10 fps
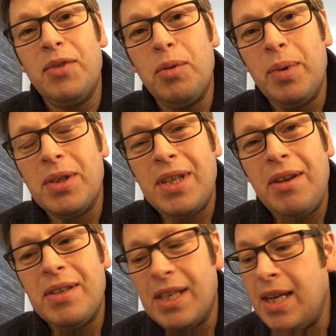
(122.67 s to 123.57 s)
for
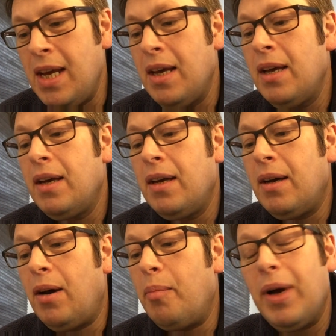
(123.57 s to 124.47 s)
posterity
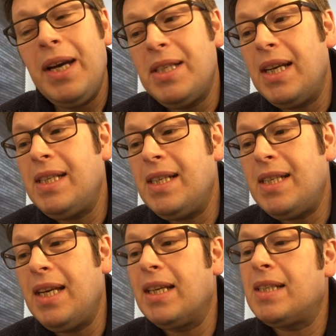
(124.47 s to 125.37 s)
on page
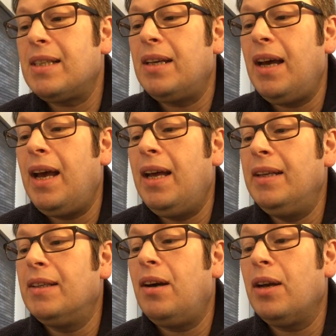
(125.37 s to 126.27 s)
86,
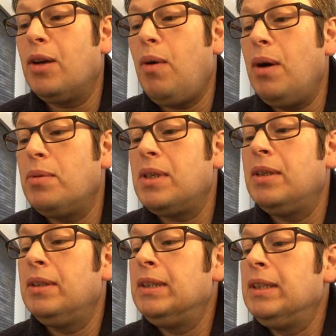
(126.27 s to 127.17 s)
and I quote,
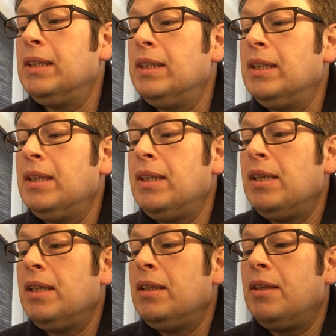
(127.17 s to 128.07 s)

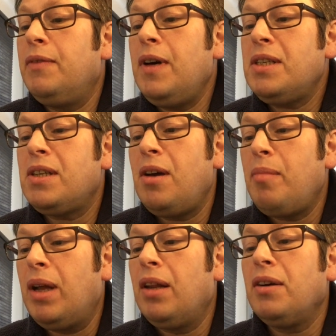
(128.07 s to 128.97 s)
"The first
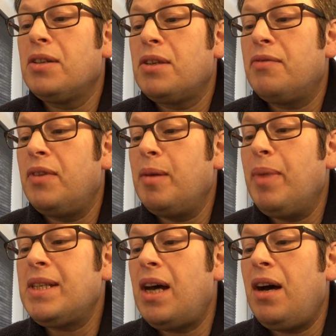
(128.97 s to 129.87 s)
time my long-suffering
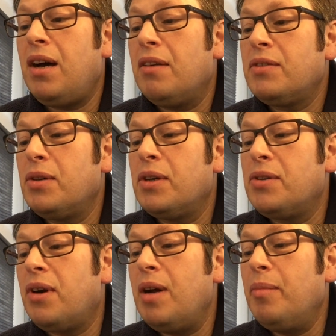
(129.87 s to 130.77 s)
better half took a
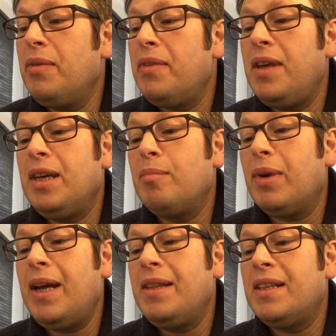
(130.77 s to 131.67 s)
dry month, he
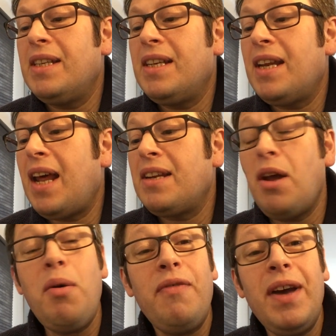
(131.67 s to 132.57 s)
complained that it had had
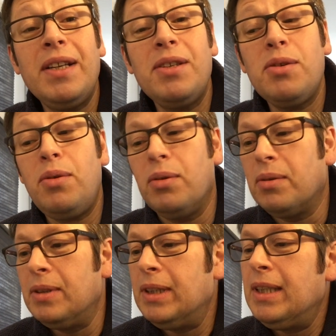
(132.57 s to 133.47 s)
no effect at all,